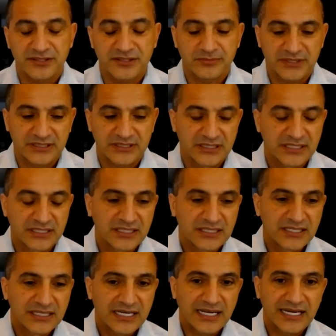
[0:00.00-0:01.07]
treatment,
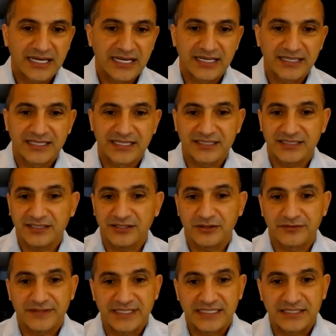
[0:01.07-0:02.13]
and they,
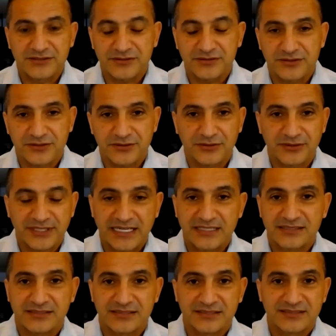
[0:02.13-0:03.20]
if they need surgical
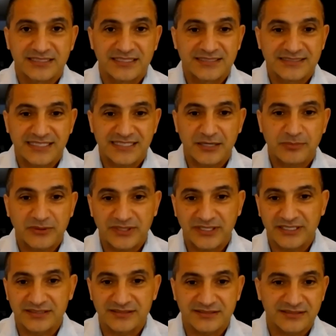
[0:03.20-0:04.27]
cases, the stay
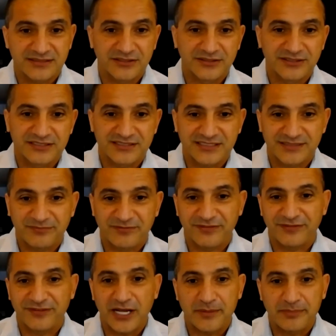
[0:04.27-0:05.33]
plate is, this
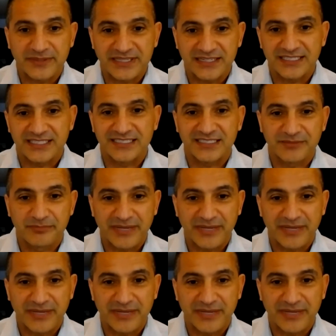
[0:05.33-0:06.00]
floppy thing that